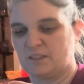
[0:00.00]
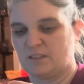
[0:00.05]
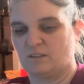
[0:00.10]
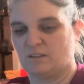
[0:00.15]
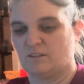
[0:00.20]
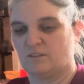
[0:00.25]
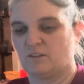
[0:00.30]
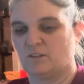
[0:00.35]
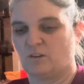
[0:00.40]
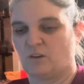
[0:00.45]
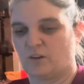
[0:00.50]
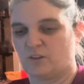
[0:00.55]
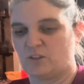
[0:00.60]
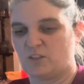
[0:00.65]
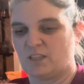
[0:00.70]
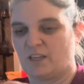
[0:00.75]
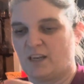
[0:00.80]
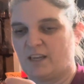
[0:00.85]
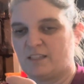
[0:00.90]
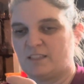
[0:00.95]
the, the large
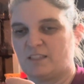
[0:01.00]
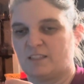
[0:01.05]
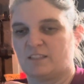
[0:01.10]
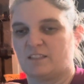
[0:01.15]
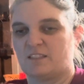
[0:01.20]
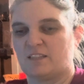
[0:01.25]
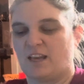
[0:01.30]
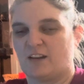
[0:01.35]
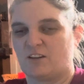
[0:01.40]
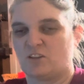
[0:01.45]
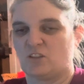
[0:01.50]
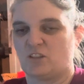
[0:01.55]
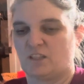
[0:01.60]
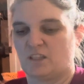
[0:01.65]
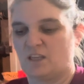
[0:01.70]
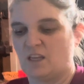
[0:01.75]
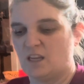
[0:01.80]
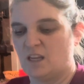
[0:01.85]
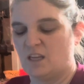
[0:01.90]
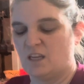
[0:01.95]
size that's actually